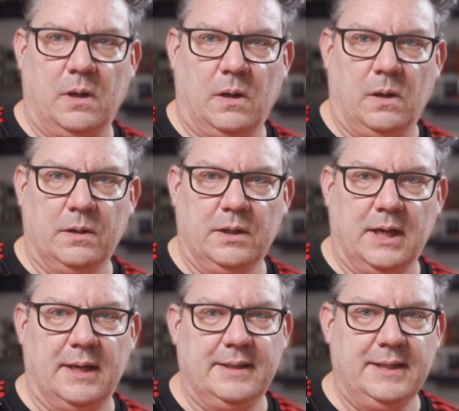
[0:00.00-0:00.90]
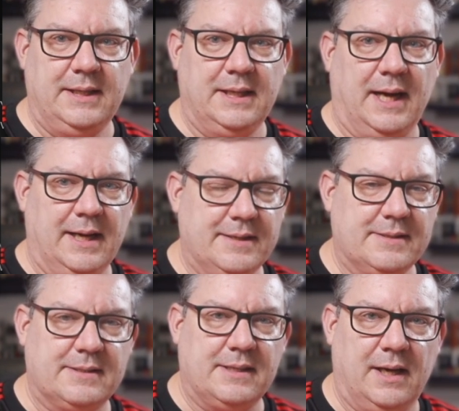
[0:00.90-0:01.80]
on the other
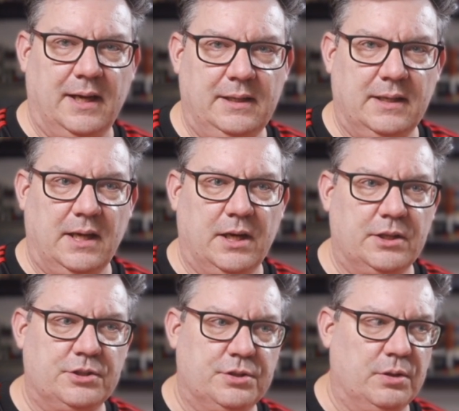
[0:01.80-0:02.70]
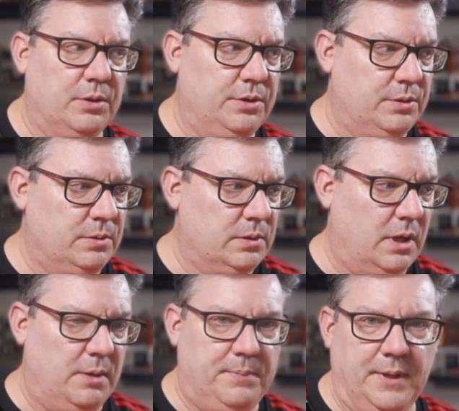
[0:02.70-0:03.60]
side and show you
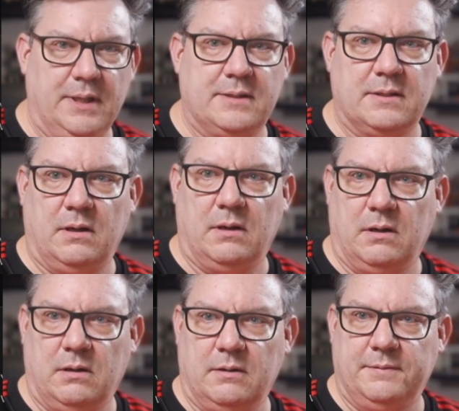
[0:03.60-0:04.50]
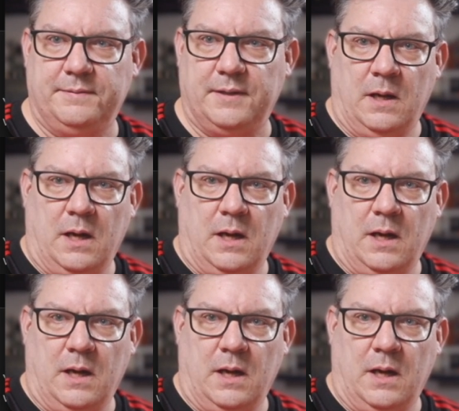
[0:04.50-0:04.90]
a bit of